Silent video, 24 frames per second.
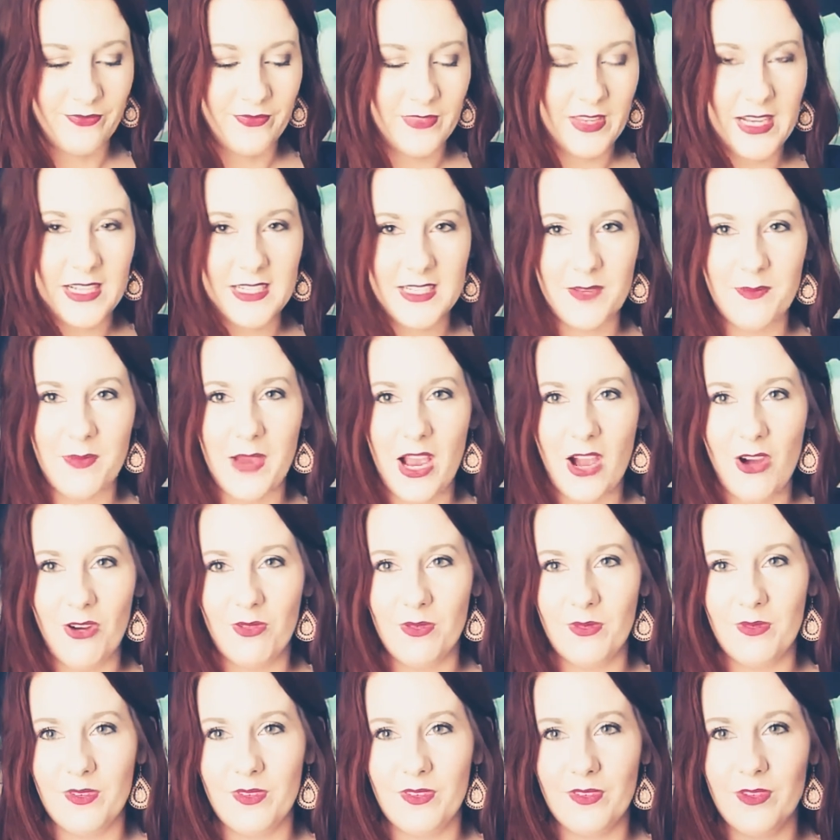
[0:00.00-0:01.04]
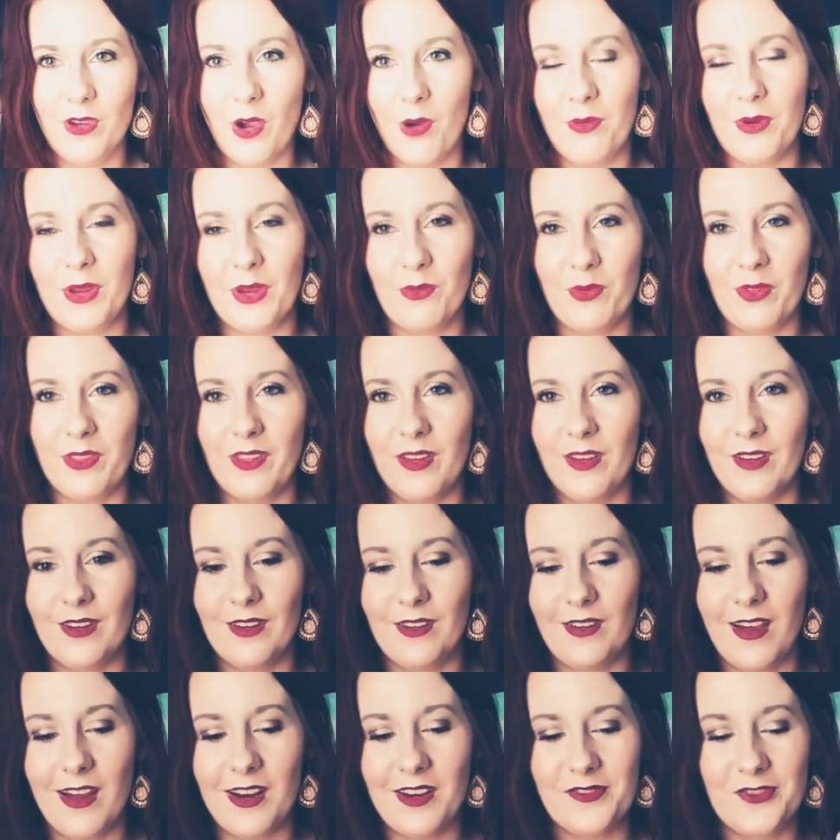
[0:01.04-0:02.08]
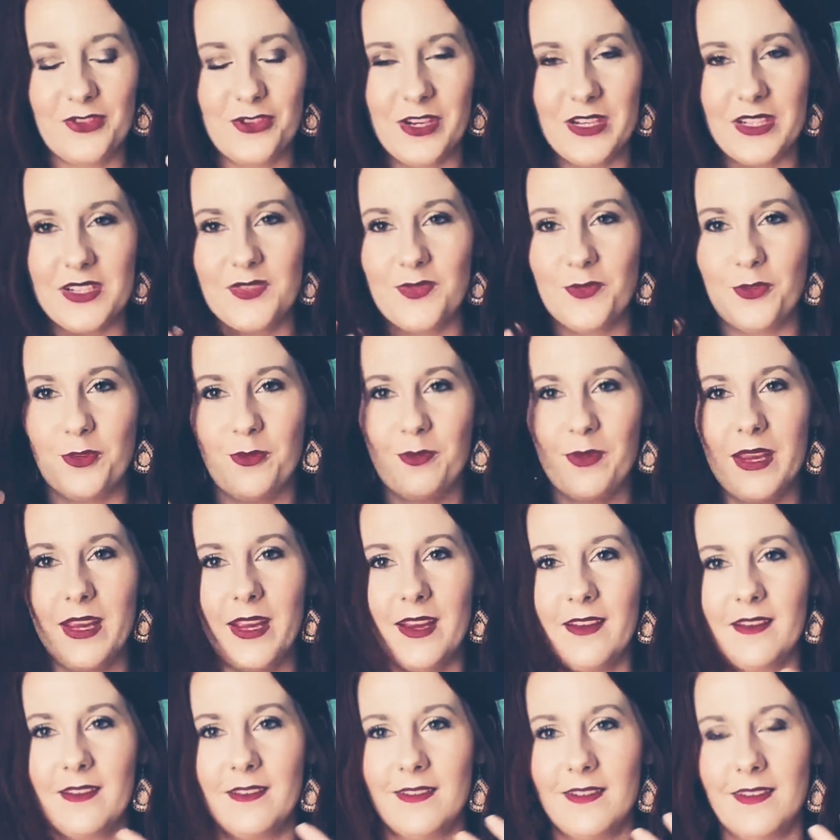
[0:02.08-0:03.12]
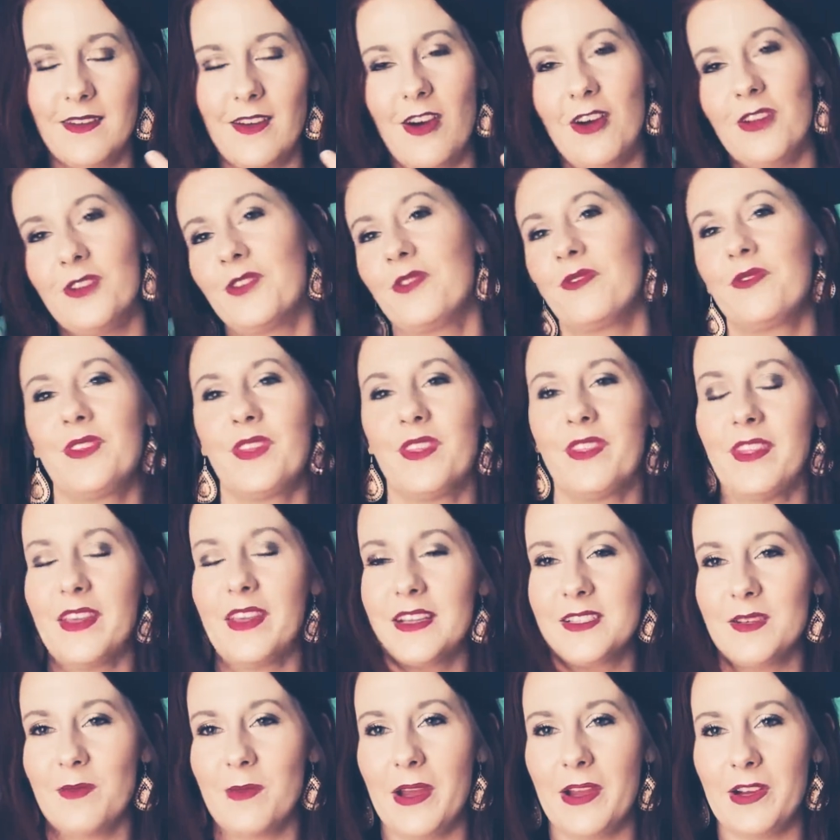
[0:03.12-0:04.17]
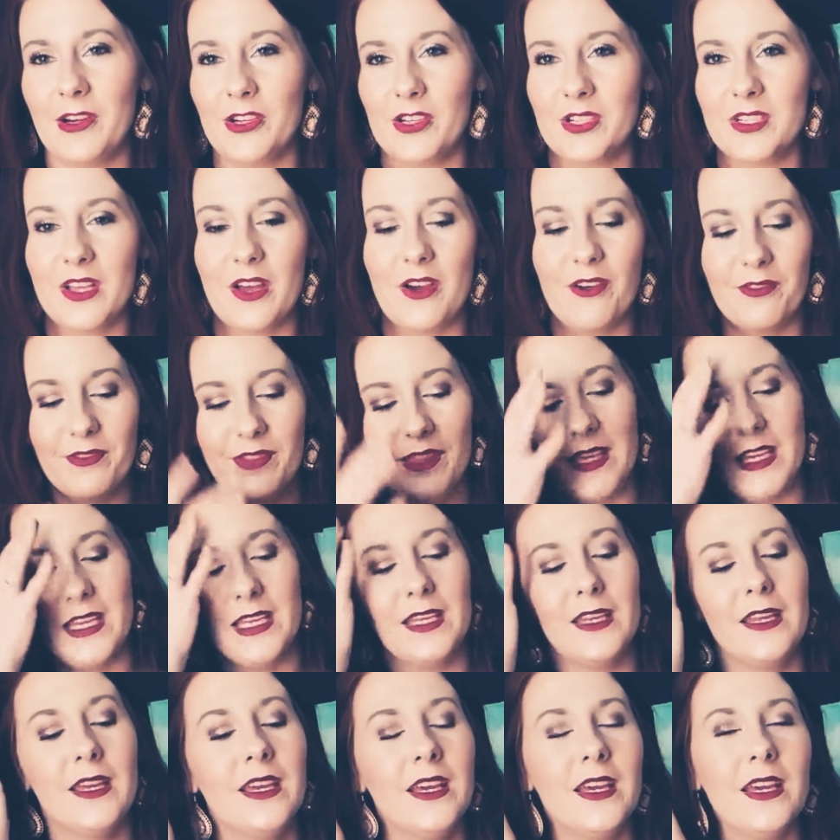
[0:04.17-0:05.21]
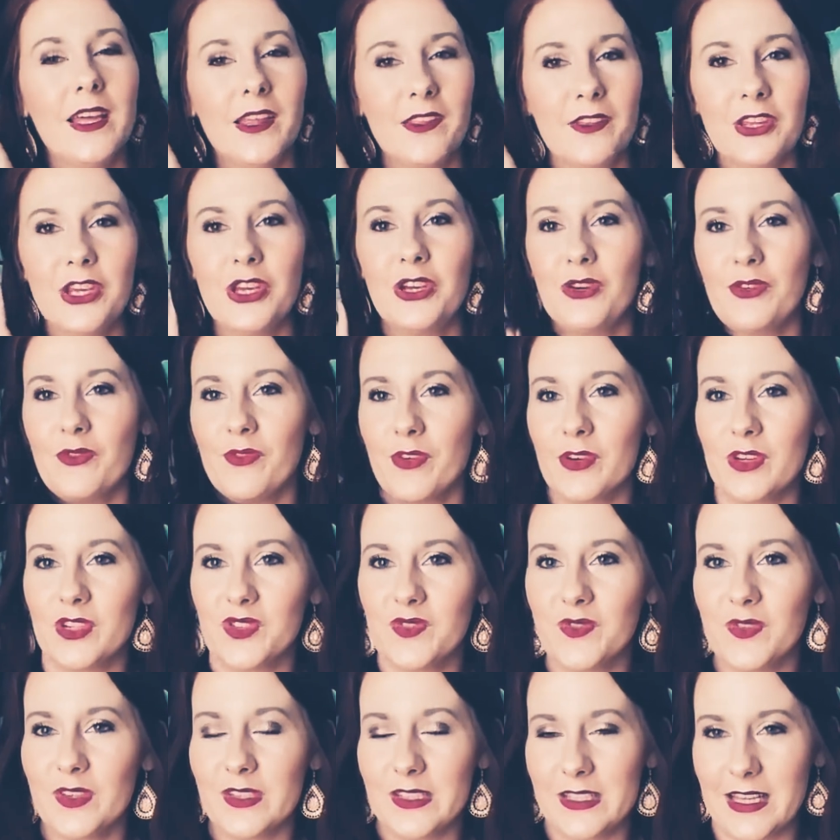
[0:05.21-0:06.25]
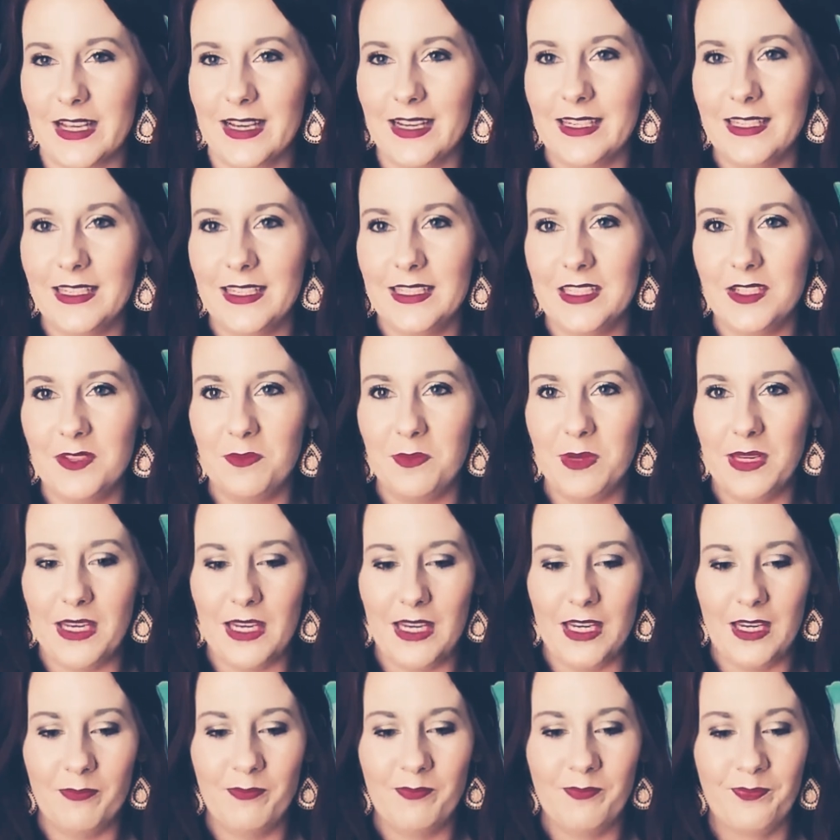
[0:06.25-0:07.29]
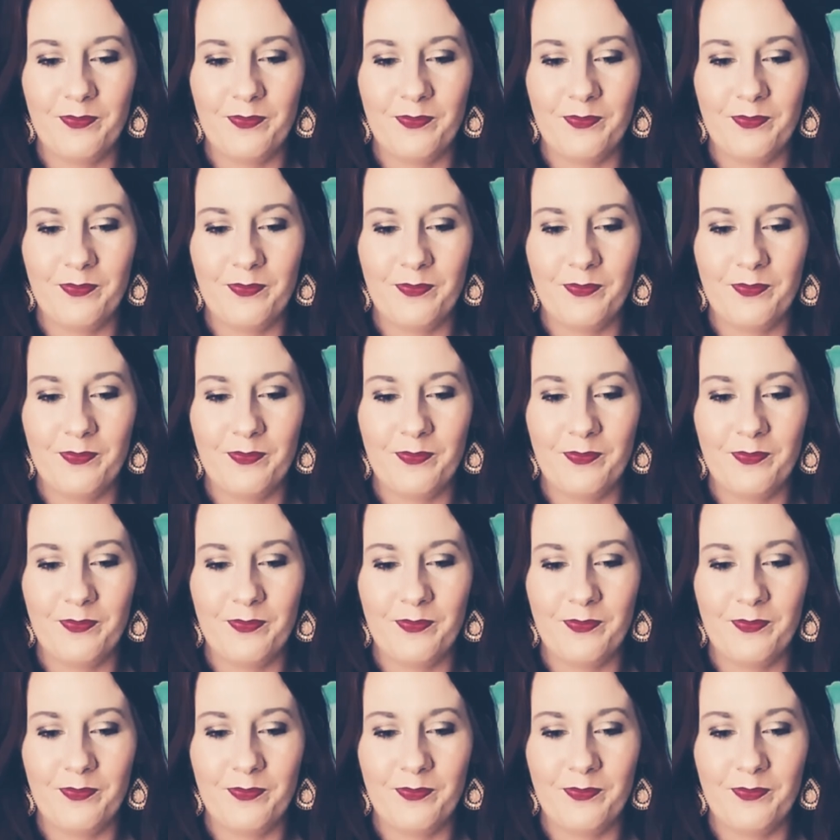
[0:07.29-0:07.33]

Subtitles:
It's about going within and kind of transforming all of the things about yourself that the universe feels like need to be,